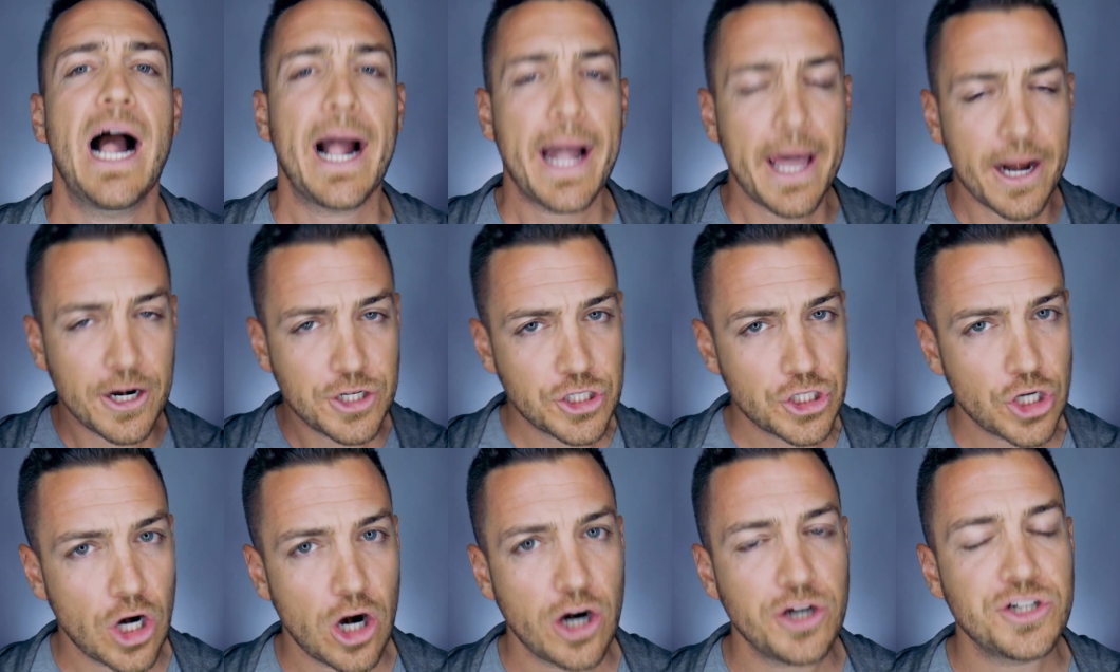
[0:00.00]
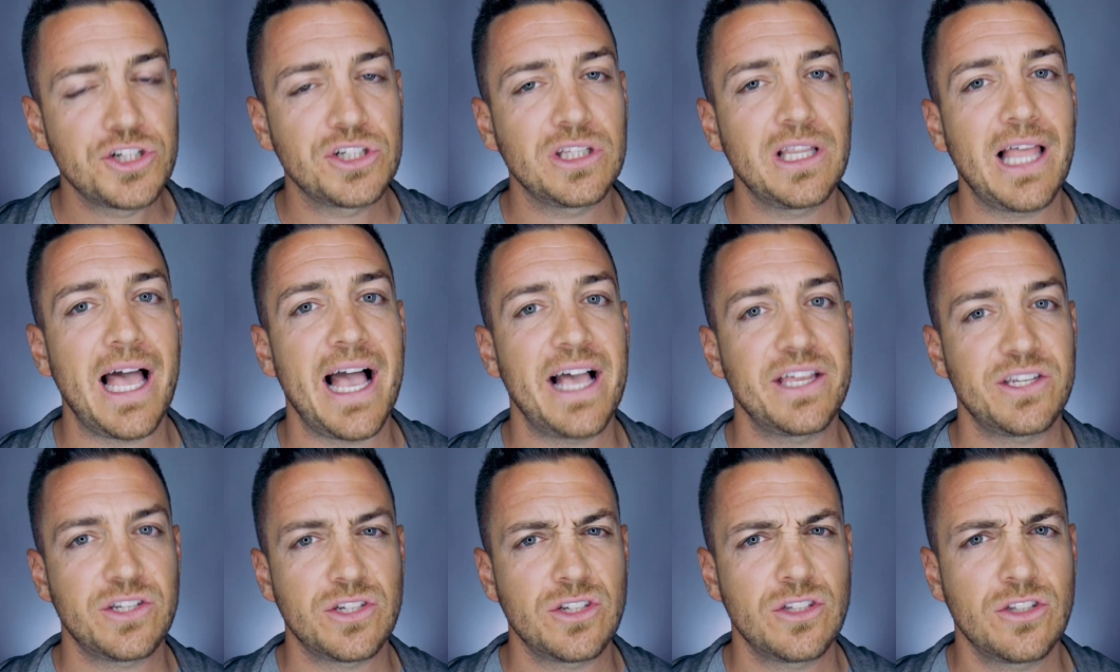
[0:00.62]
I gotta charge
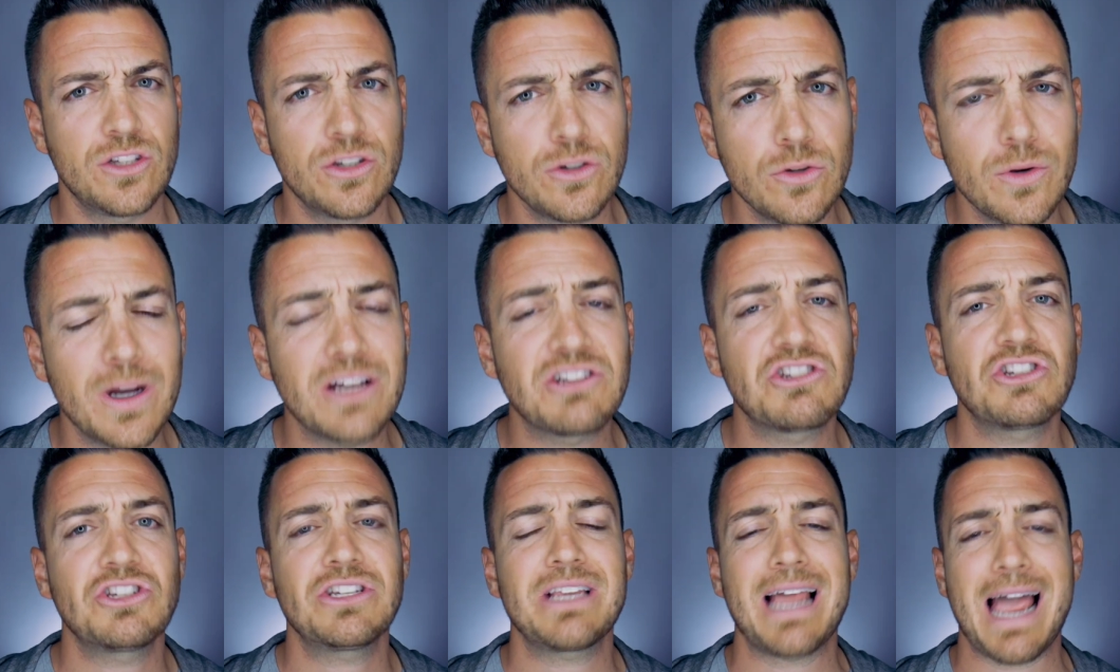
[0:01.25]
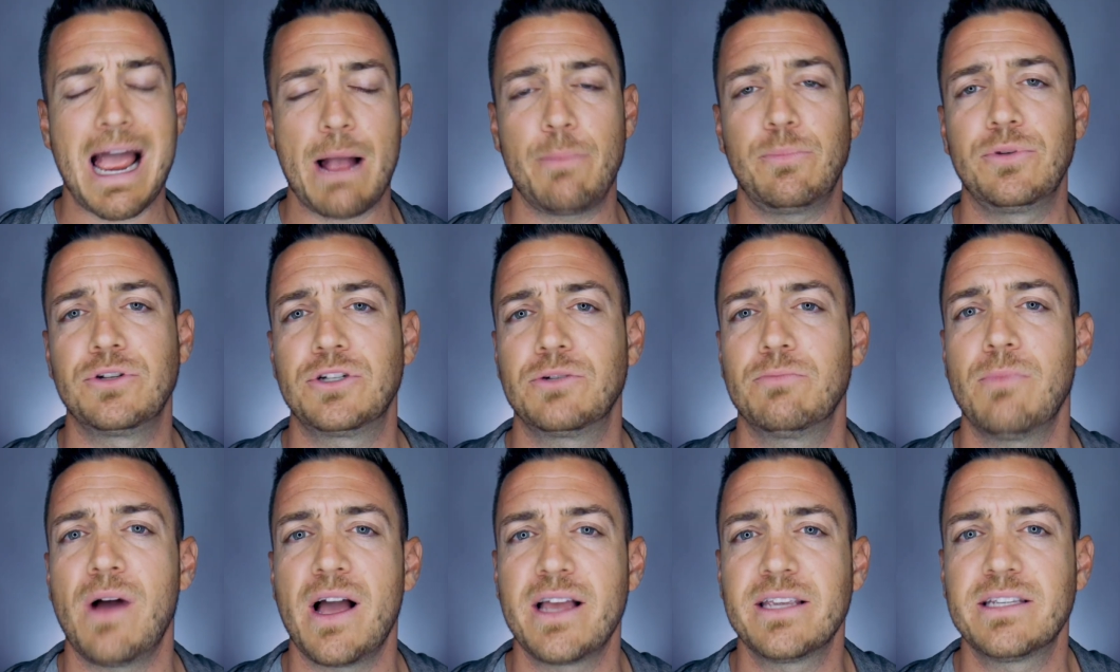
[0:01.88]
less to
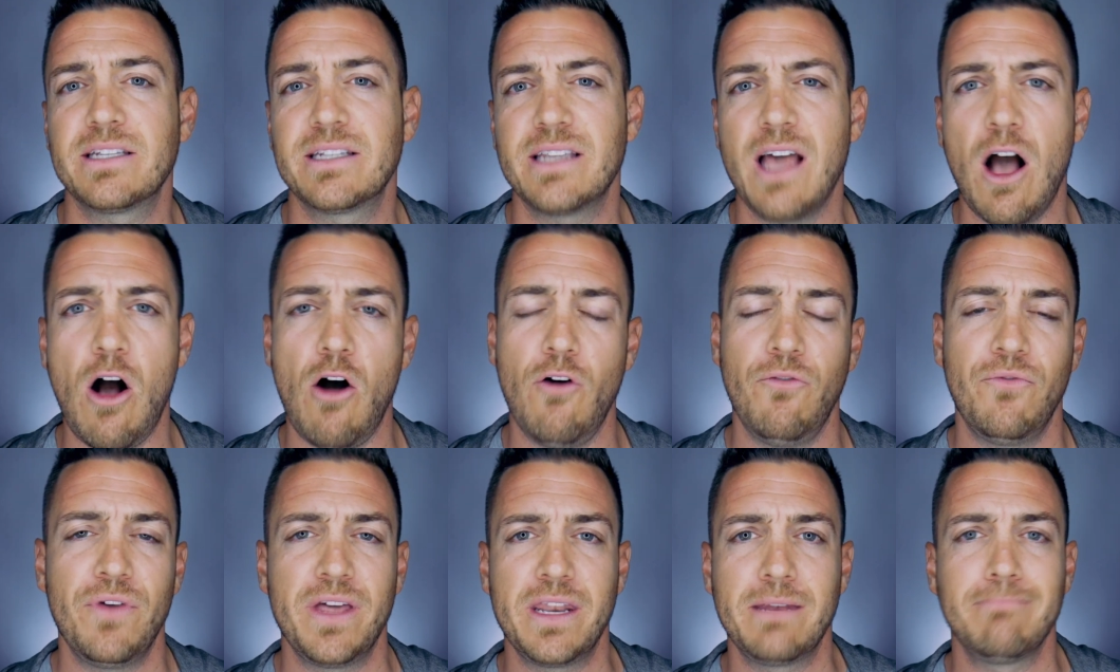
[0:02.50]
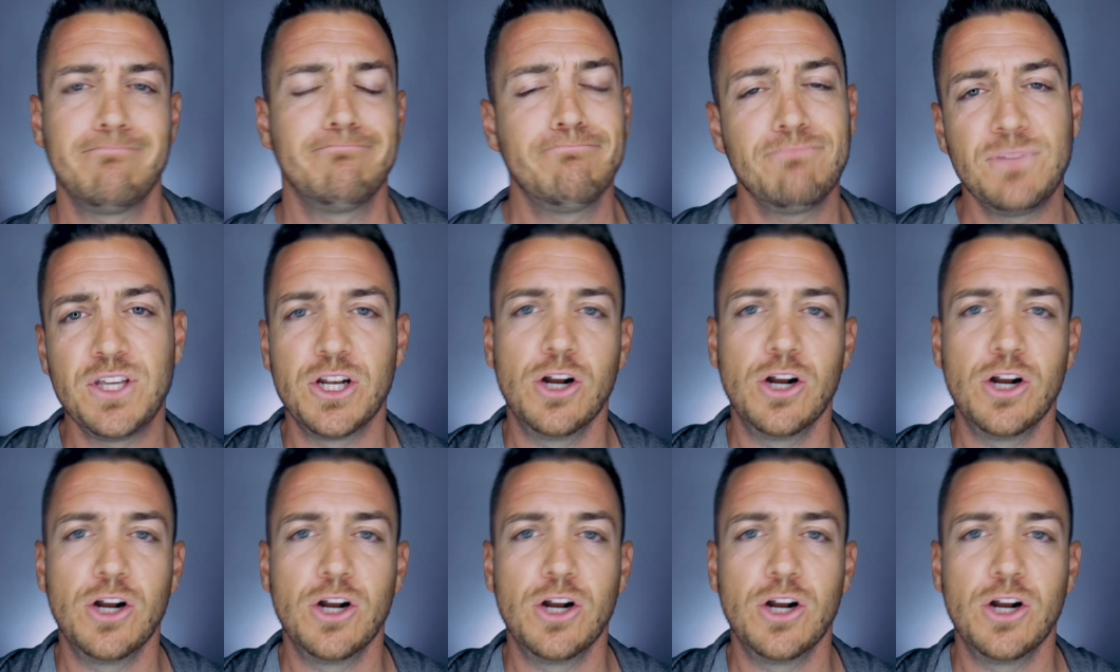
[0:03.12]
establish myself and,